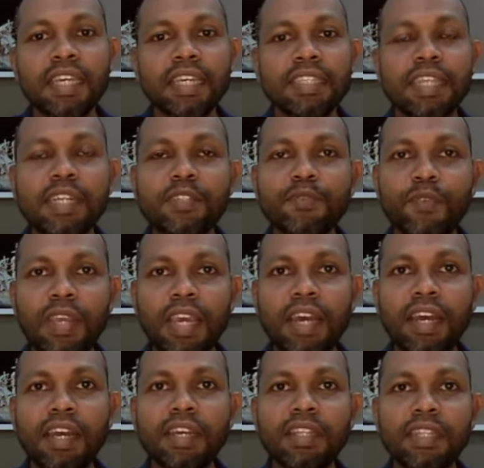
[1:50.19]
that's
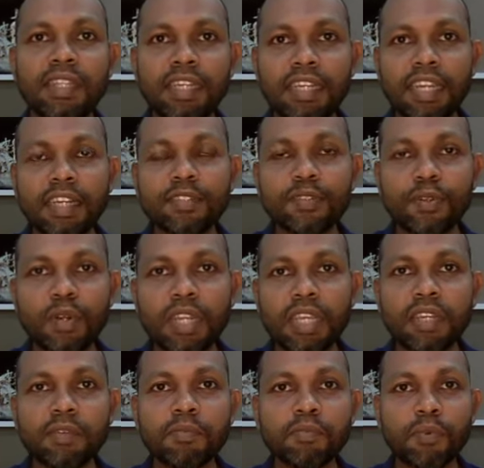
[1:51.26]
where the
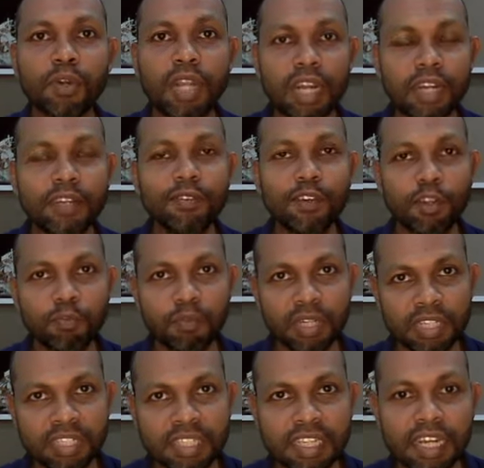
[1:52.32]
electronic product
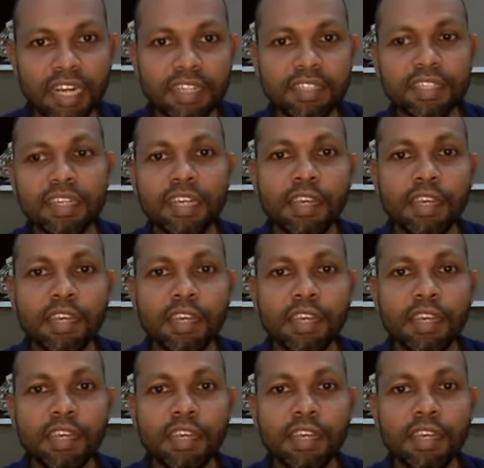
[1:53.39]
development starts.